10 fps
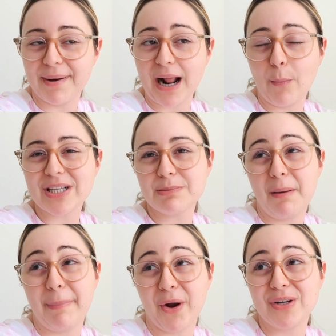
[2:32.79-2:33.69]
But I went to
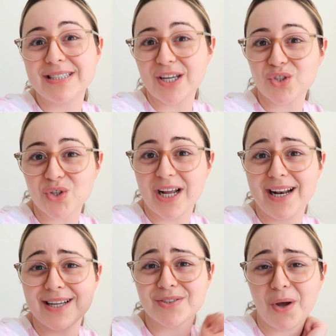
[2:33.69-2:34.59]
my parents yesterday
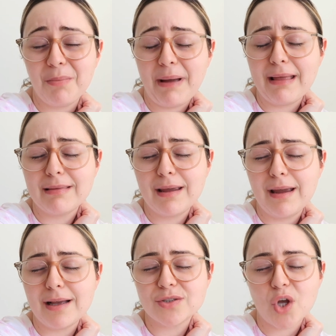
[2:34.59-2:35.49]
and I saw
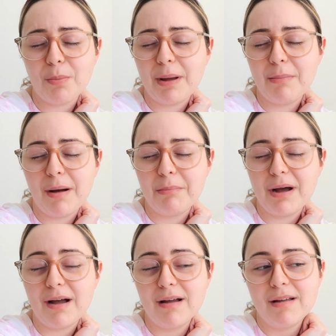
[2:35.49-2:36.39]
Bentley. I saw my
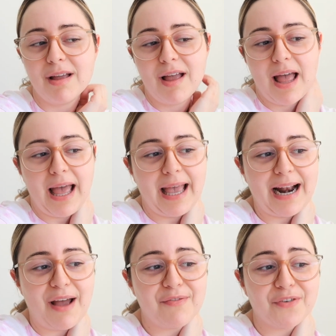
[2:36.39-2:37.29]
mama.
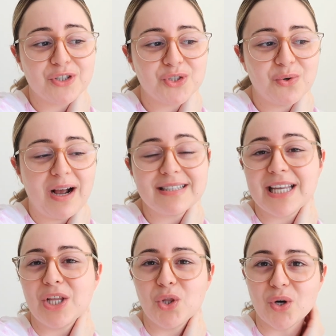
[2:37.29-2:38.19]
And at first, you guys,
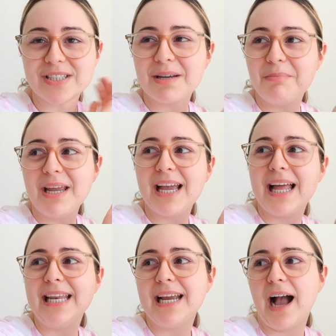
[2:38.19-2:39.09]
he looked at me
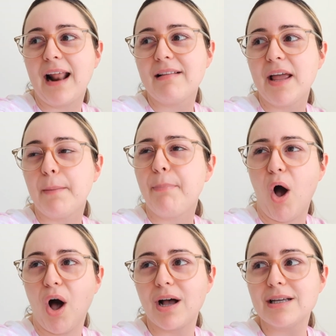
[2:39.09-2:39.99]
and he kind of like
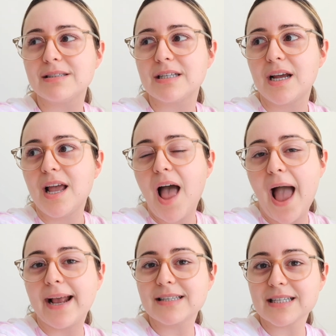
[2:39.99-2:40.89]
paused.
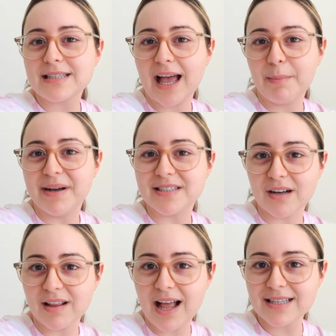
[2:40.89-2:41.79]
I guess because I had my
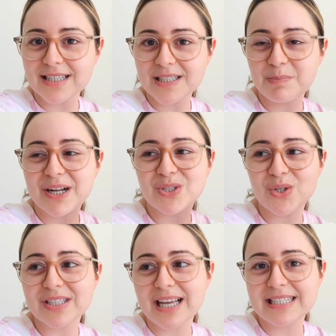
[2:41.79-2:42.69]
sunglasses. But as
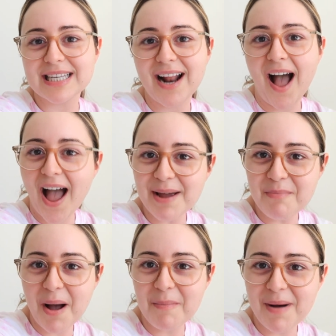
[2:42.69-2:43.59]
soon as I said,
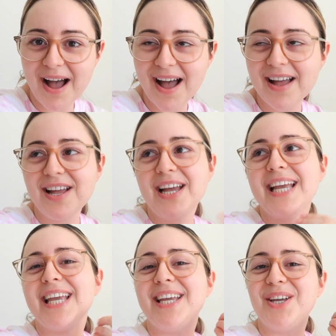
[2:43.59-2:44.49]
hi, mama,
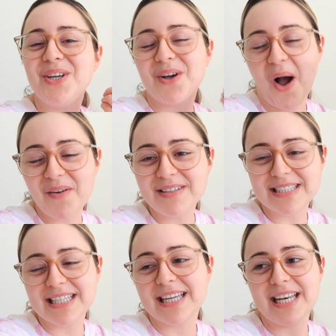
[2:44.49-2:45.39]
he
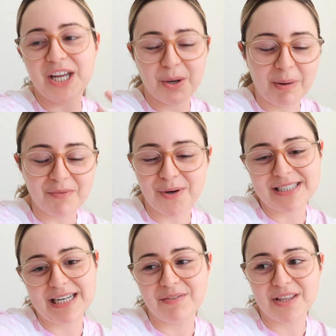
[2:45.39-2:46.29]
obviously can hear my
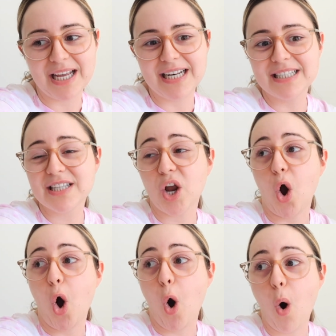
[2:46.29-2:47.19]
voice and everything. And he's
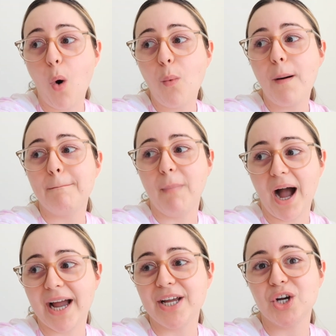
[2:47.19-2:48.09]
like, oh
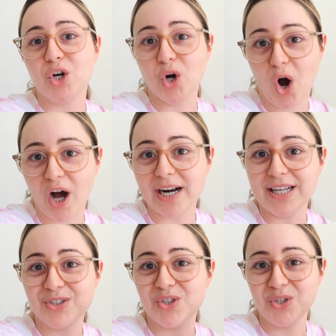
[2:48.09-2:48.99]
my God,
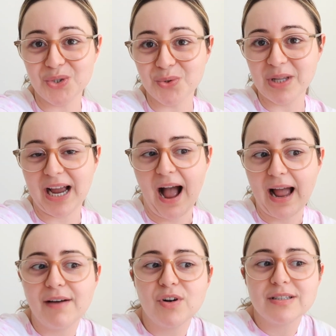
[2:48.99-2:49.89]
it's you. Like,
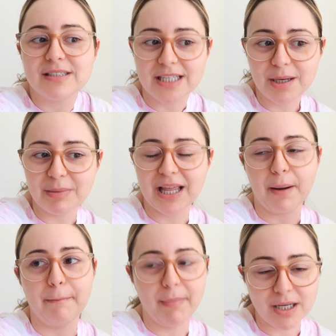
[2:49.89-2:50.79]
I have not seen him in
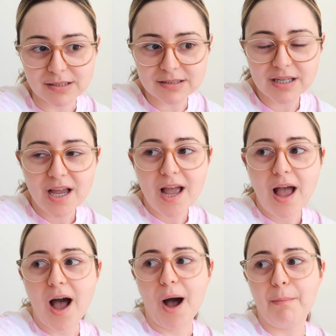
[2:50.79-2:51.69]
like months.
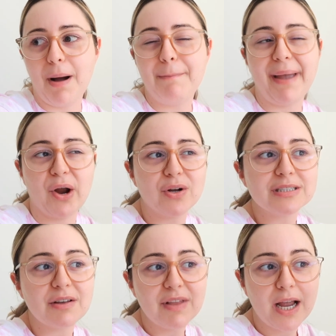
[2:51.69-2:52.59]
Um, my
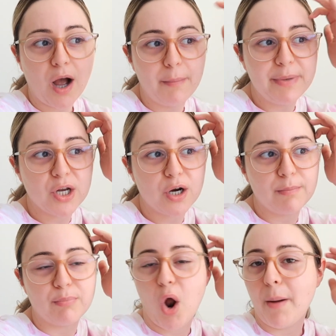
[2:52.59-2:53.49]
parents have like come here,
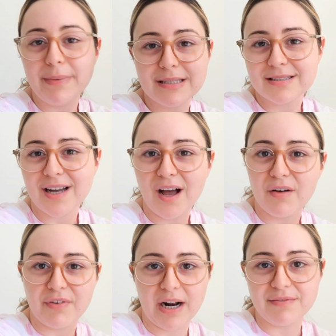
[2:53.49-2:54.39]
brought me
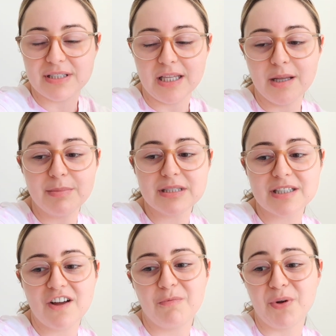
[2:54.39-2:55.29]
stuff, and I've seen them and
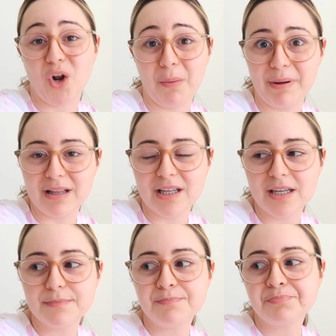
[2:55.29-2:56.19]
stuff, but not
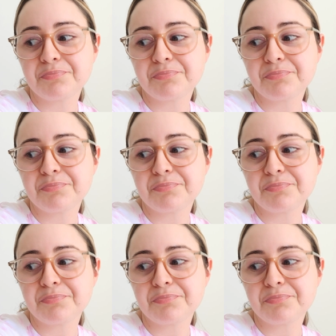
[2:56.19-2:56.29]
Bentley.